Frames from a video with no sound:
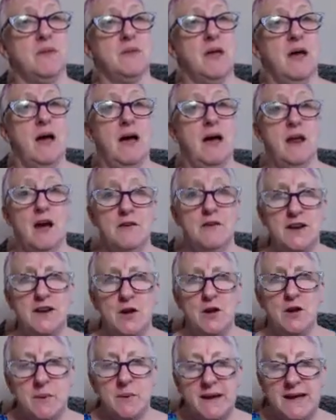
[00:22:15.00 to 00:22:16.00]
And hopefully
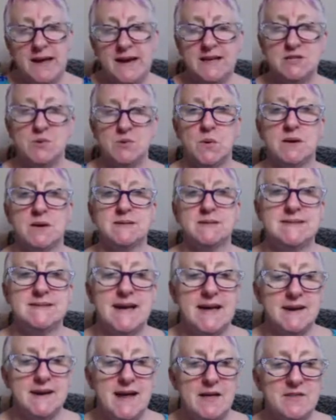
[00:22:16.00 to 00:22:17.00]
you're beginning to
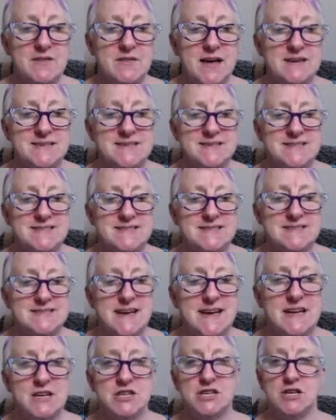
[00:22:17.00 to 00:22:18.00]
understand now that
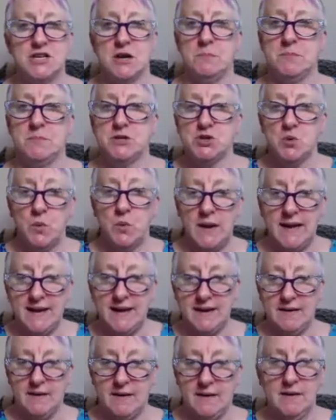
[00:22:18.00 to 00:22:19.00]
distinction
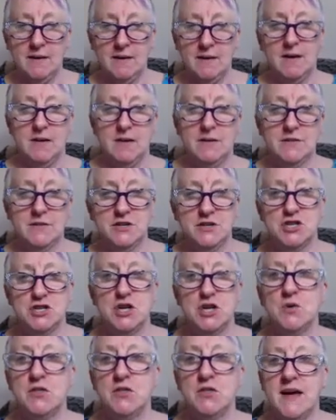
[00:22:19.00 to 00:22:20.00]
between the
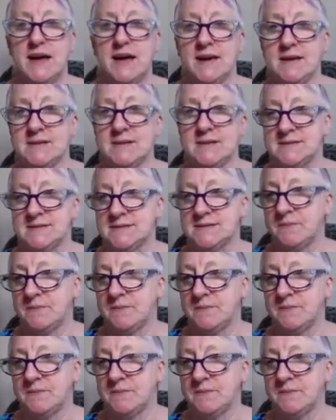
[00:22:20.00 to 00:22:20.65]
two things.